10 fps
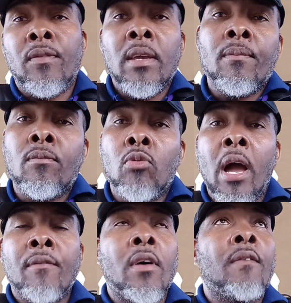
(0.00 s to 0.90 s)
him
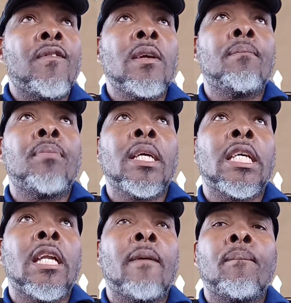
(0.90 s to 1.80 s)
wife and him
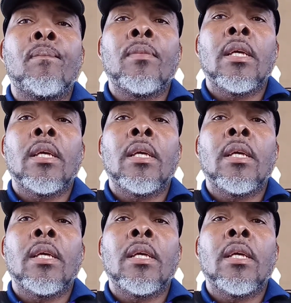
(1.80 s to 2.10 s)
picnic them